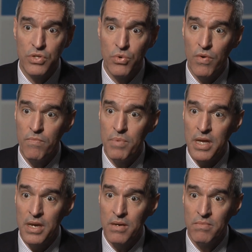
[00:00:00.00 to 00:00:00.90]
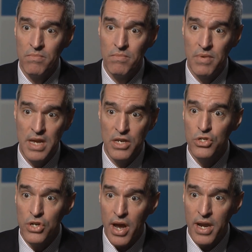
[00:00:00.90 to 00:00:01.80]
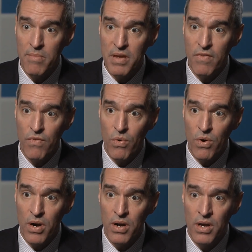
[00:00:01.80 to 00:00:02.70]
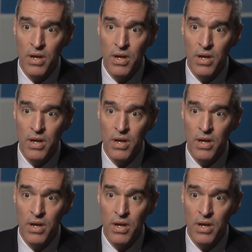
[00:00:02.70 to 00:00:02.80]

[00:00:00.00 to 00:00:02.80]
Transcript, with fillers: who have been in China before,